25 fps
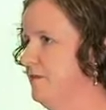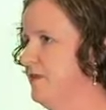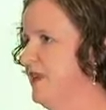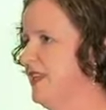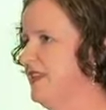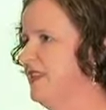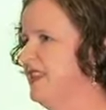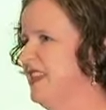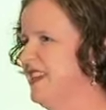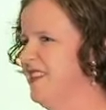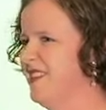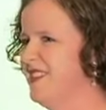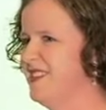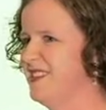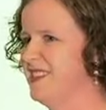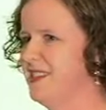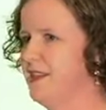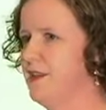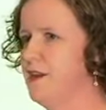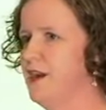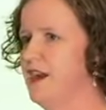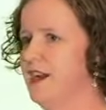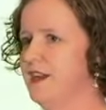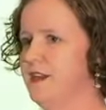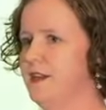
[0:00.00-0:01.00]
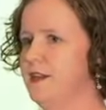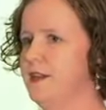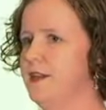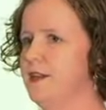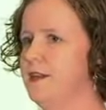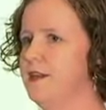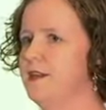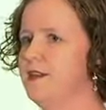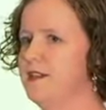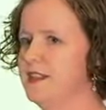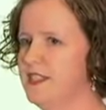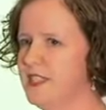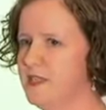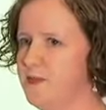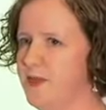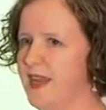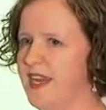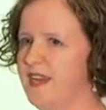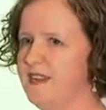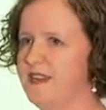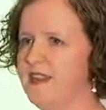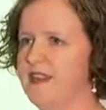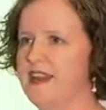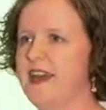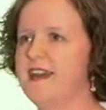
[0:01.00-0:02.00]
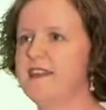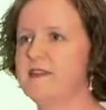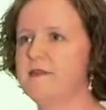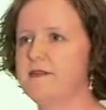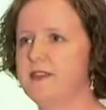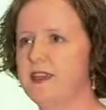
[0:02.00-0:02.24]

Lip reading: but things like the speed that other